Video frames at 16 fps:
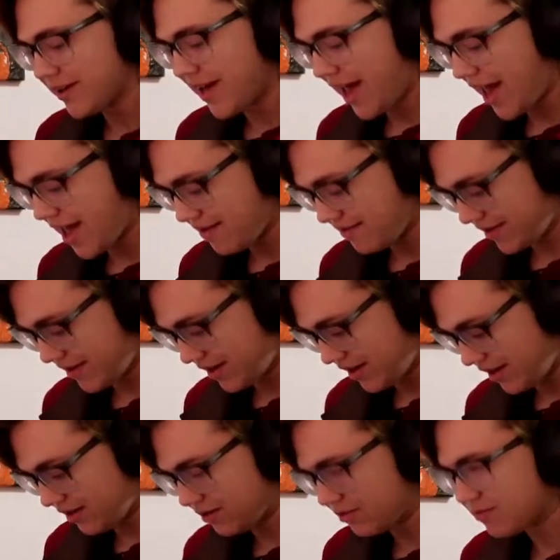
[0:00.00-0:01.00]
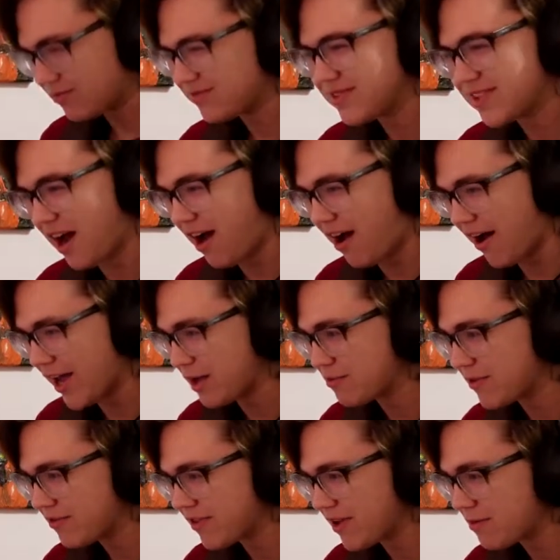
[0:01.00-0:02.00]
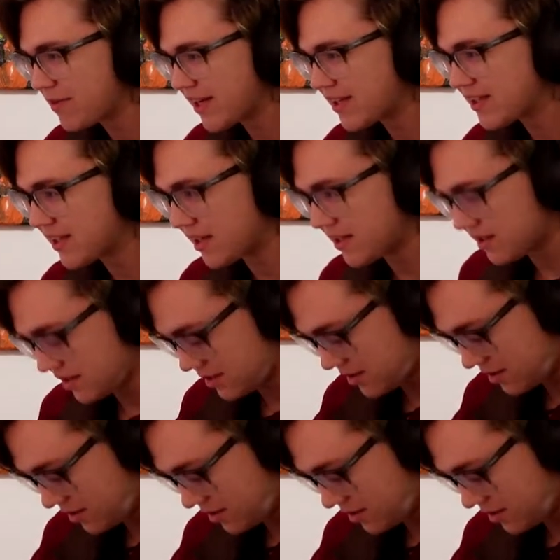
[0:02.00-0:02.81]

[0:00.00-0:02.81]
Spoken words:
heavy time, if that makes sense.